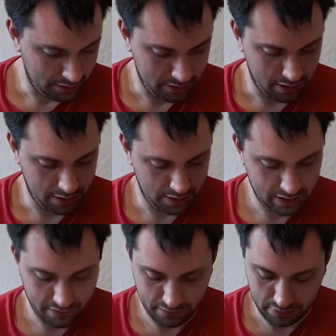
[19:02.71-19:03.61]
So let's
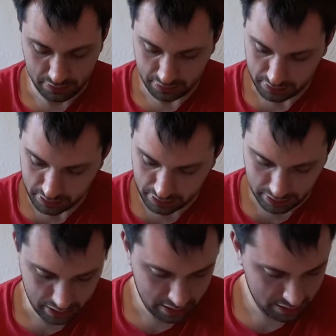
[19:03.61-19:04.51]
have a look.
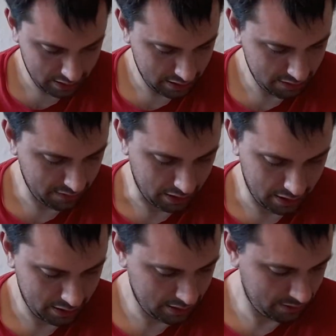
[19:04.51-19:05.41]
Okay, here we
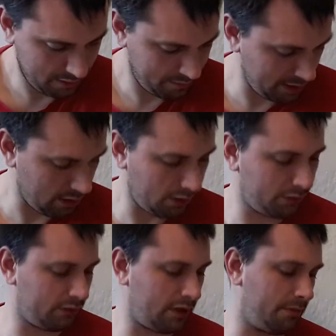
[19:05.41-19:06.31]
go. Bit
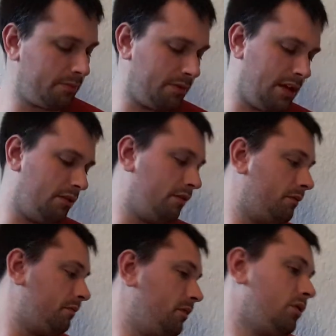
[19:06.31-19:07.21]
closer up now.
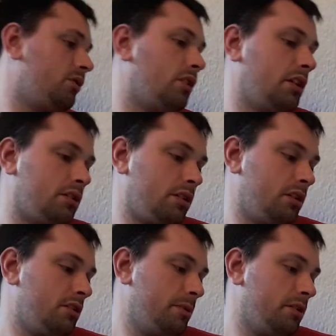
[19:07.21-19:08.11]
Looks like
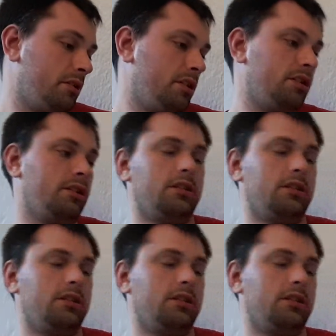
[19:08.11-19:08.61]
going to be on